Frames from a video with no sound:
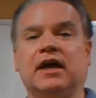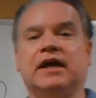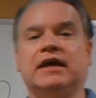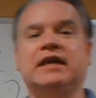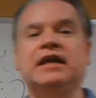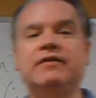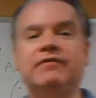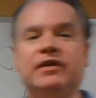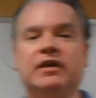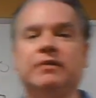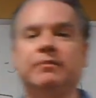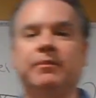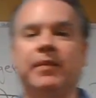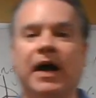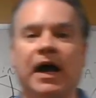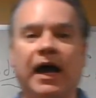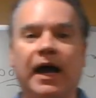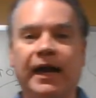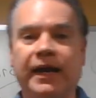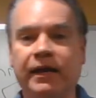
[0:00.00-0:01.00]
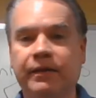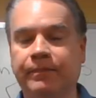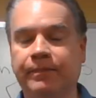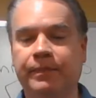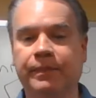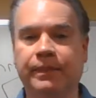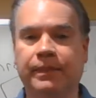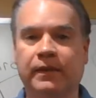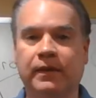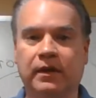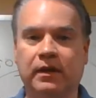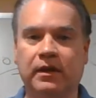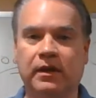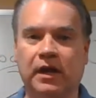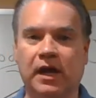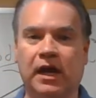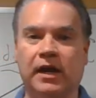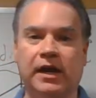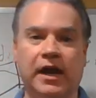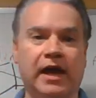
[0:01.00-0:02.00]
given by
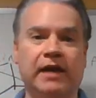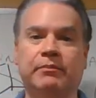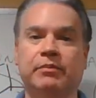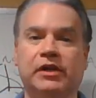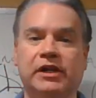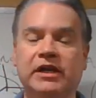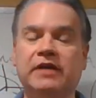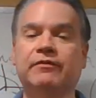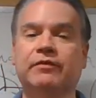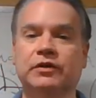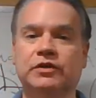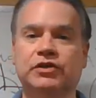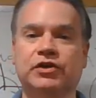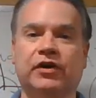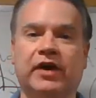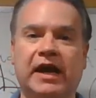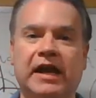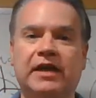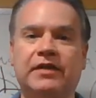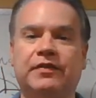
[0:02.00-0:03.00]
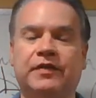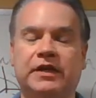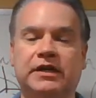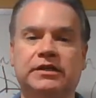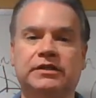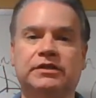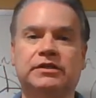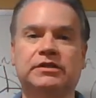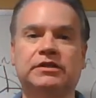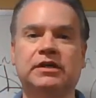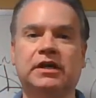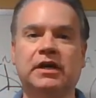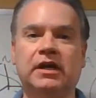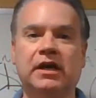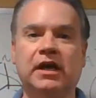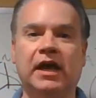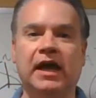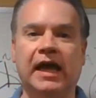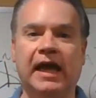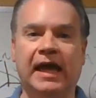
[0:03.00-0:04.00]
non-believers or atheists
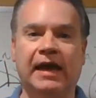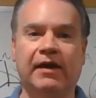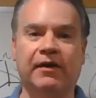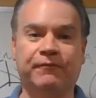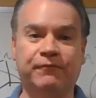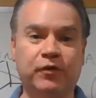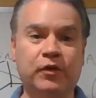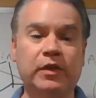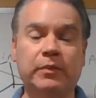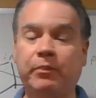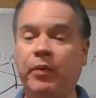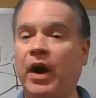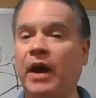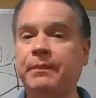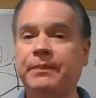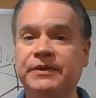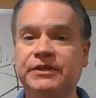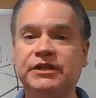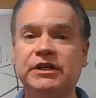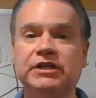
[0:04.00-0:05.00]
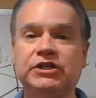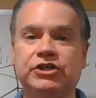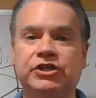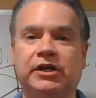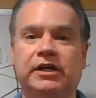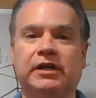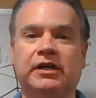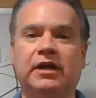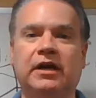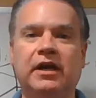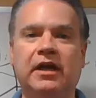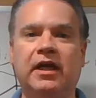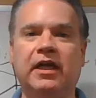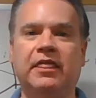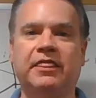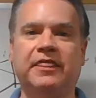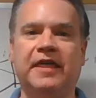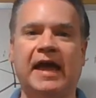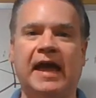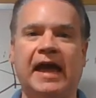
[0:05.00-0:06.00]
for the proposition
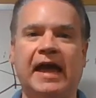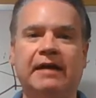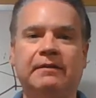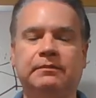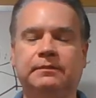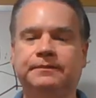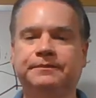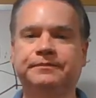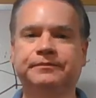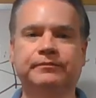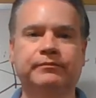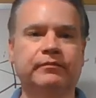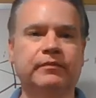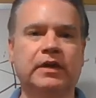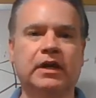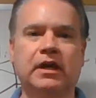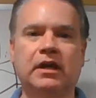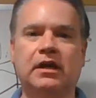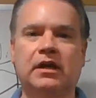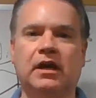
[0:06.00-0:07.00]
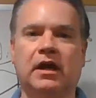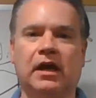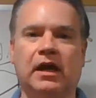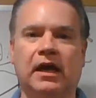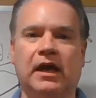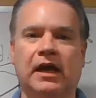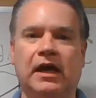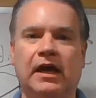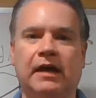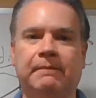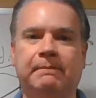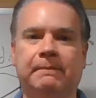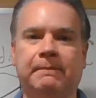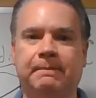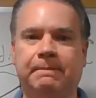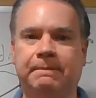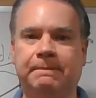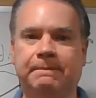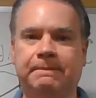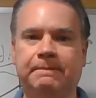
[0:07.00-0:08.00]
that um,
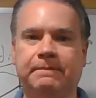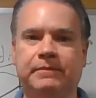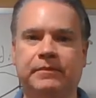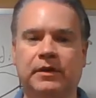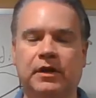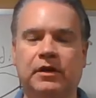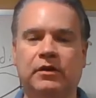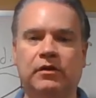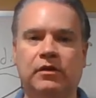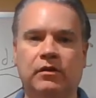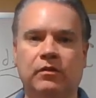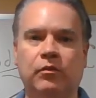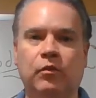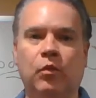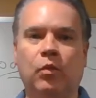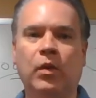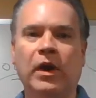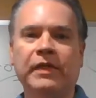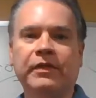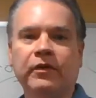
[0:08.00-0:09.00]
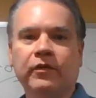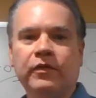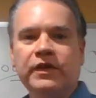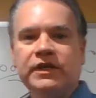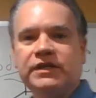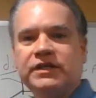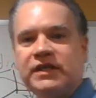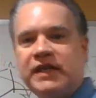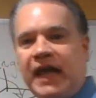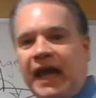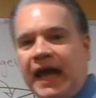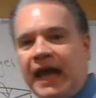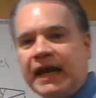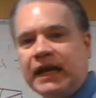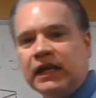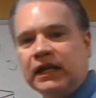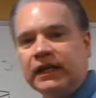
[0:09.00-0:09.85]
whether this cat